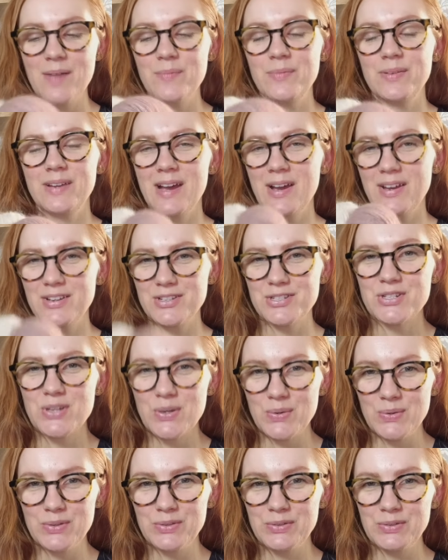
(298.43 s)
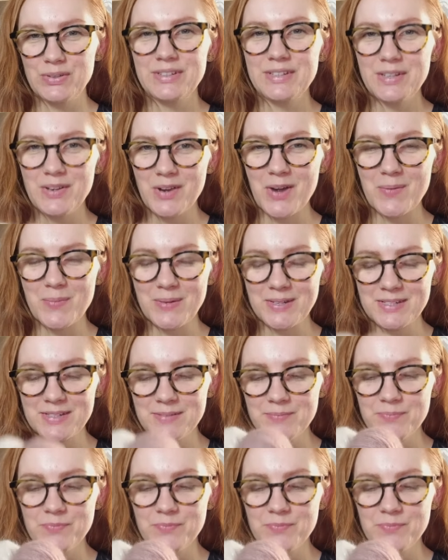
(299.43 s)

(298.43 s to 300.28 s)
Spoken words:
I'm going to show you the garment